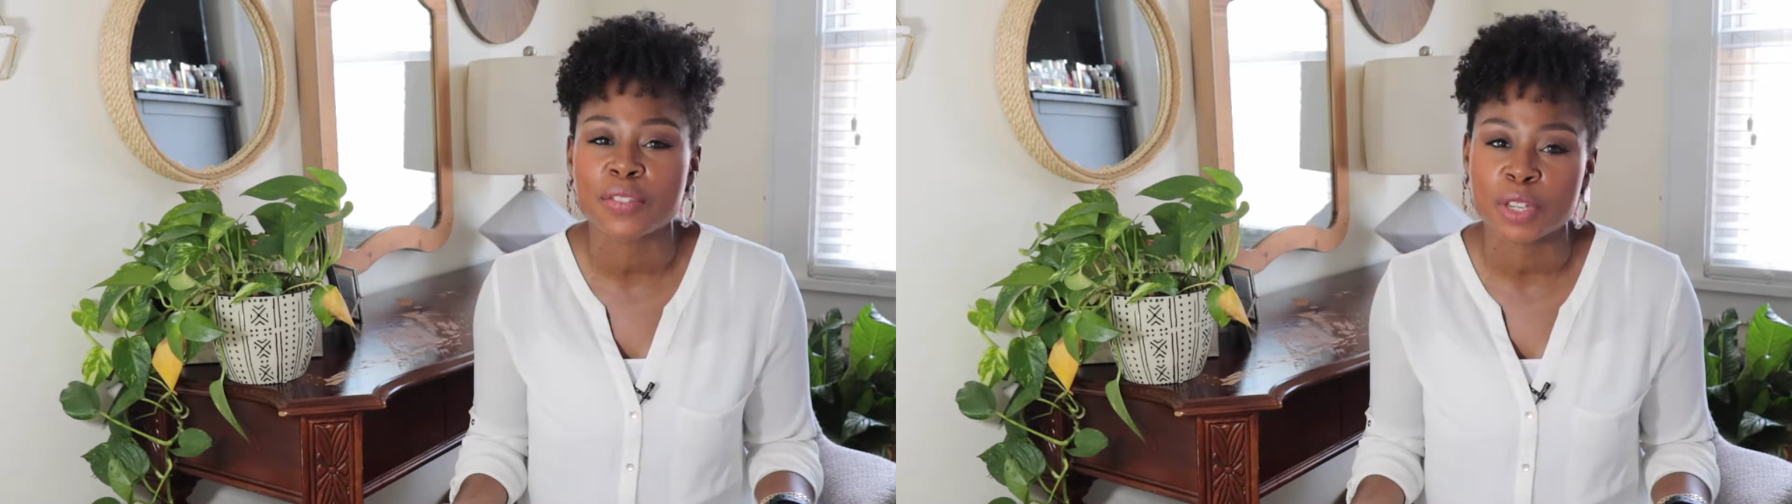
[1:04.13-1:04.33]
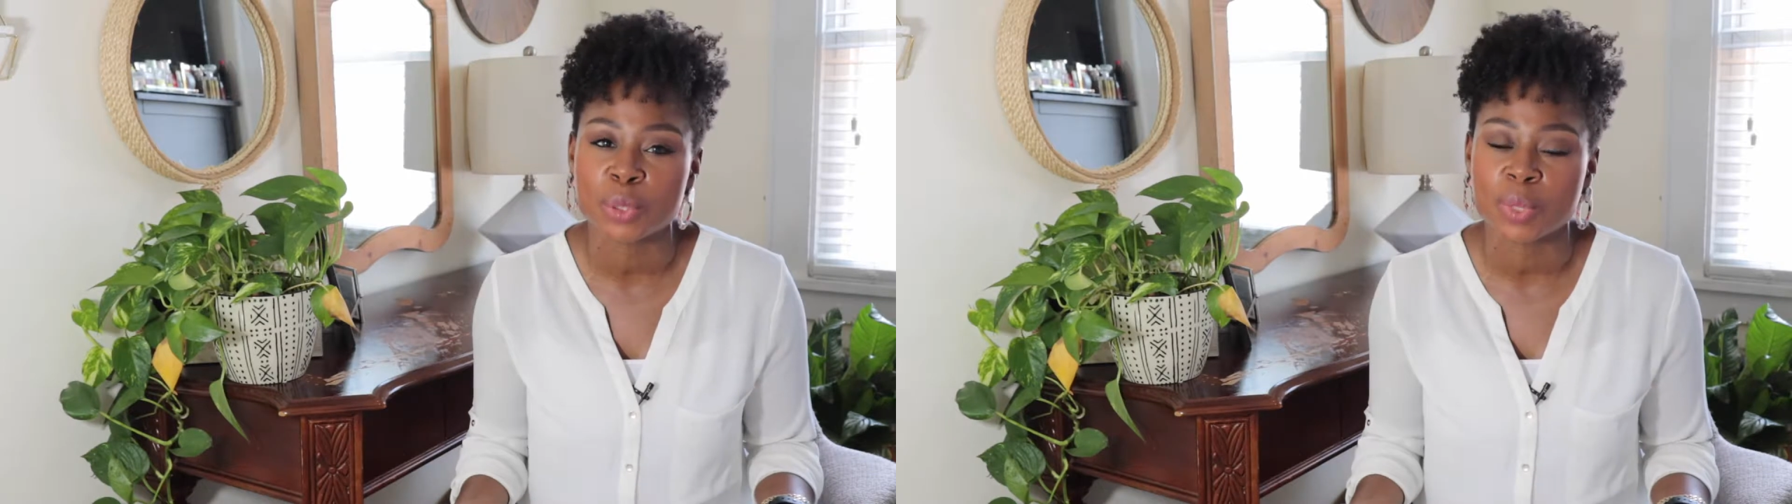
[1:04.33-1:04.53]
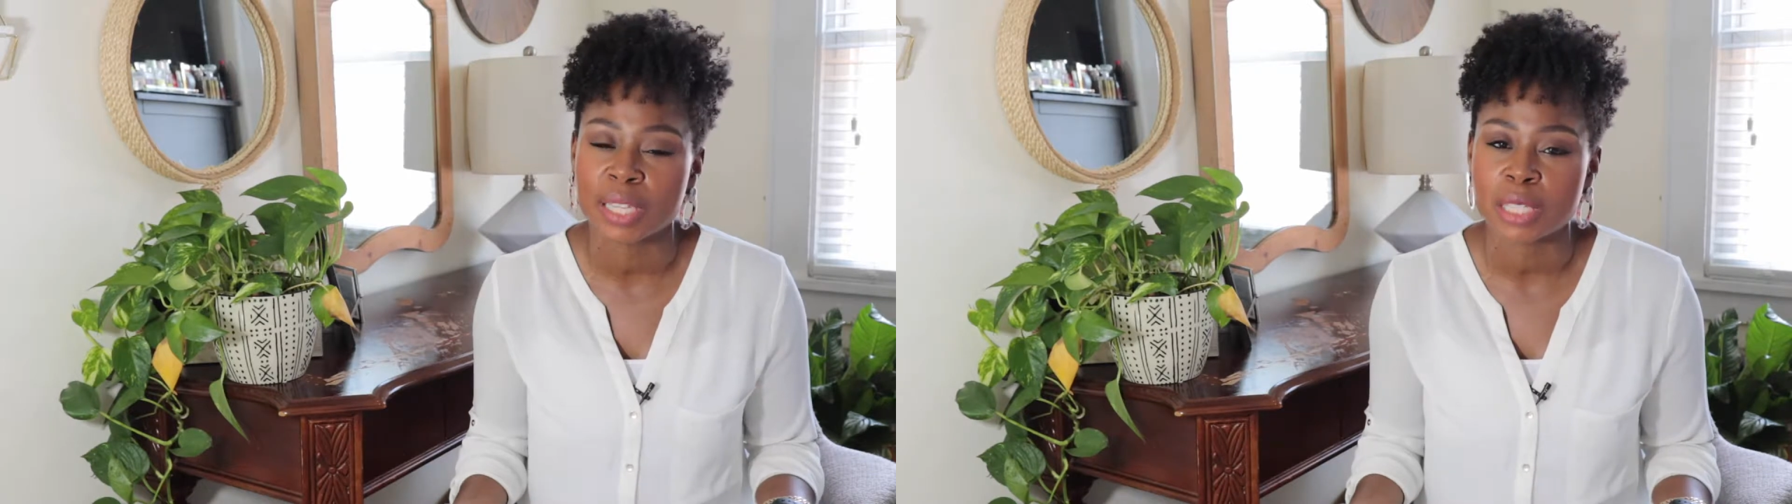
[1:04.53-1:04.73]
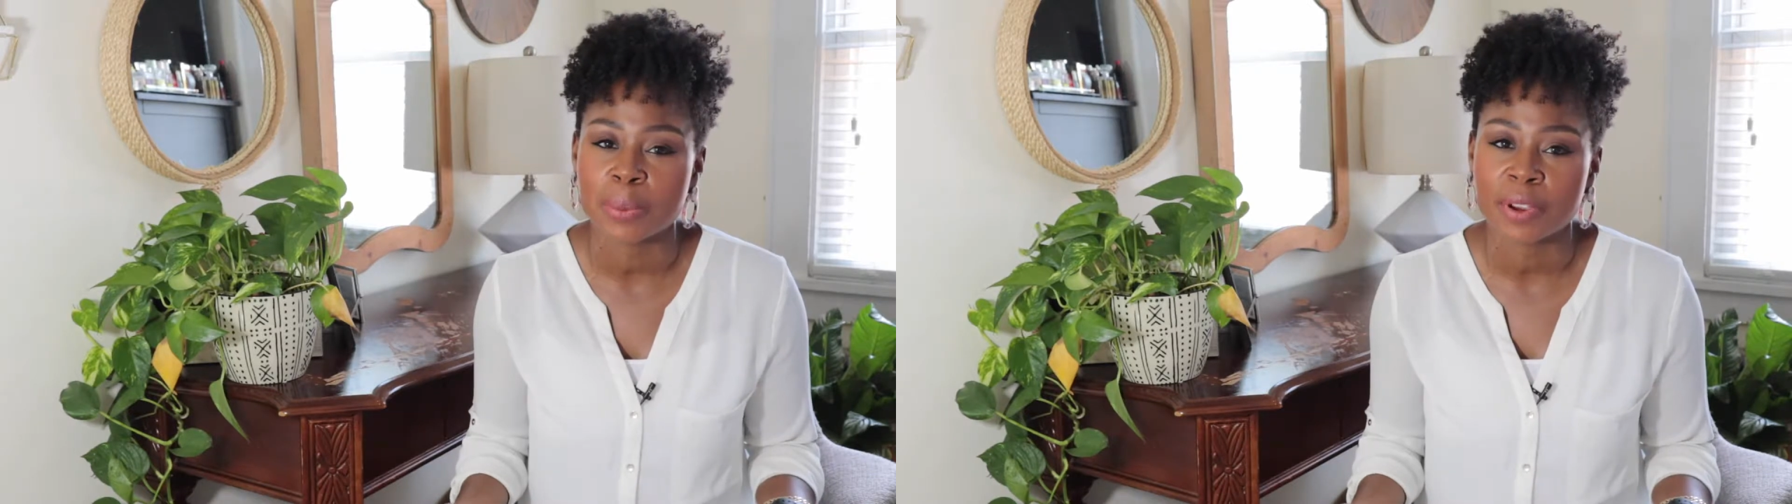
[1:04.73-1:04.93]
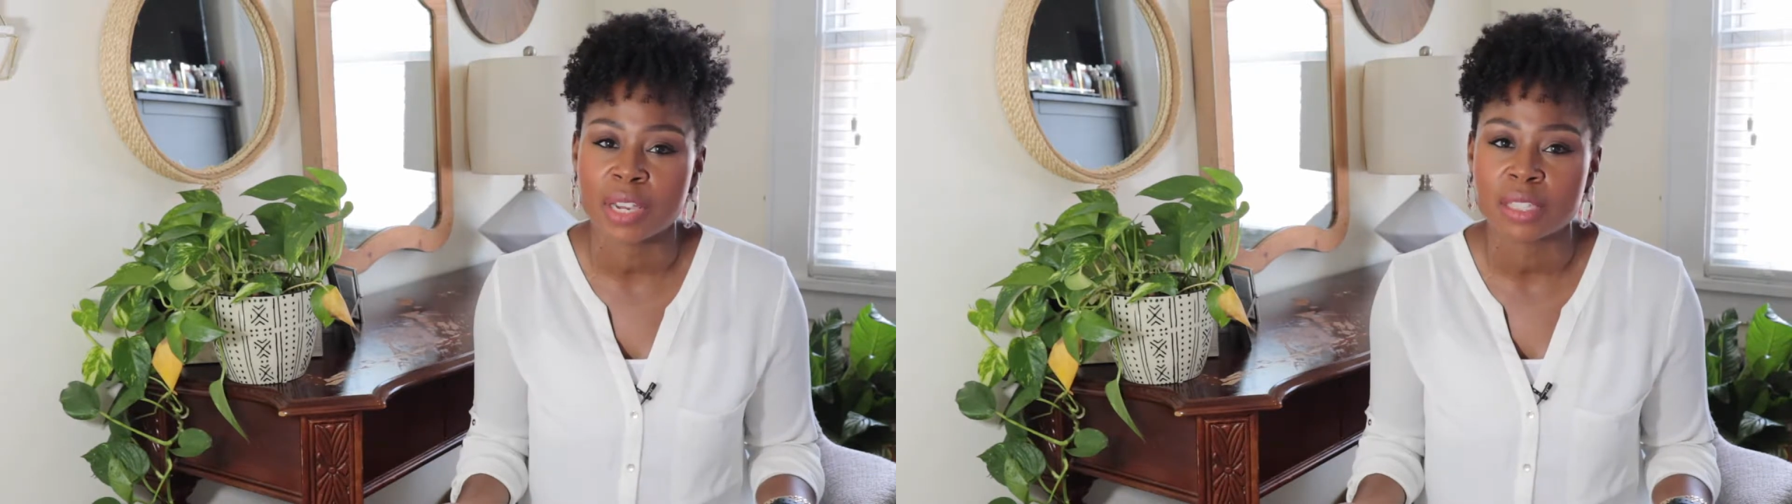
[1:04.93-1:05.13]
visual
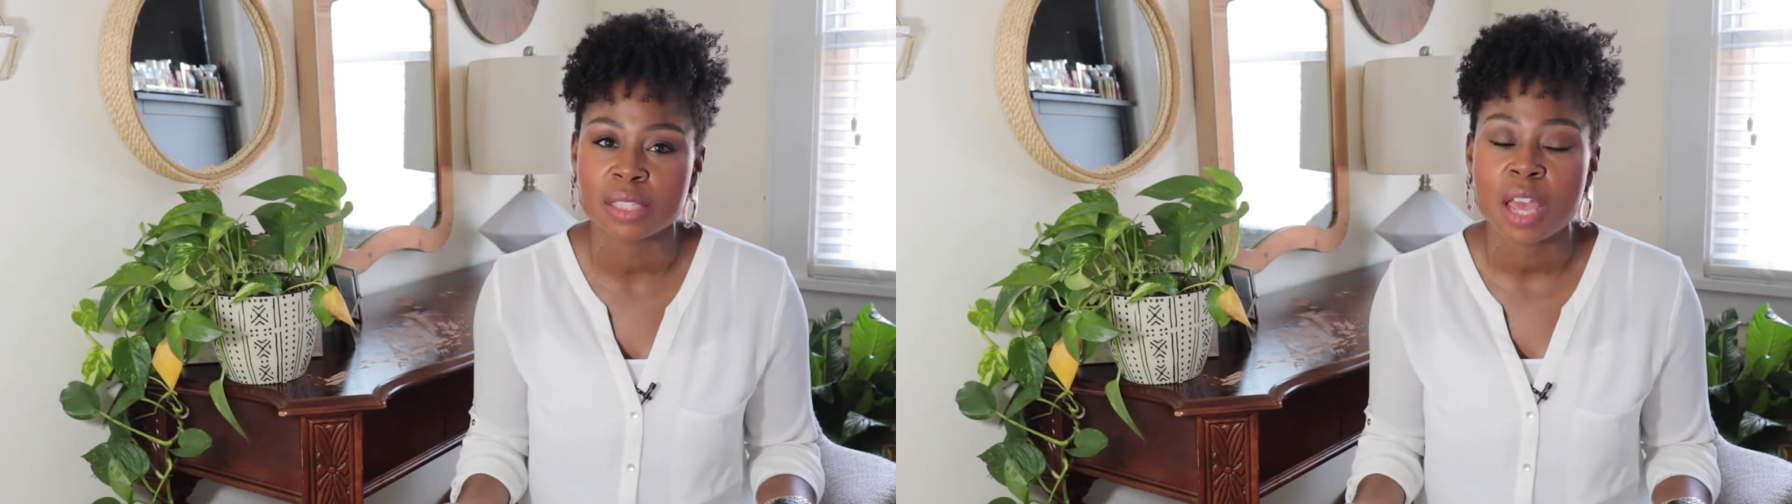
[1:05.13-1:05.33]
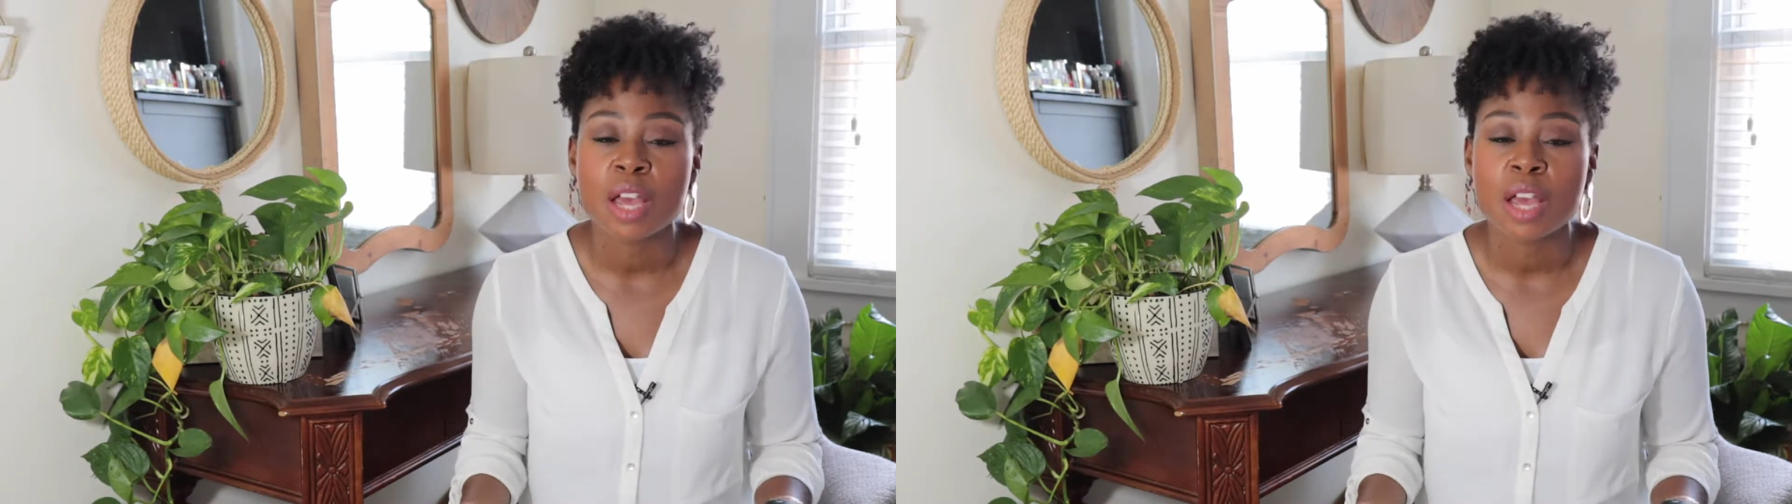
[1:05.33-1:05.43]
experience.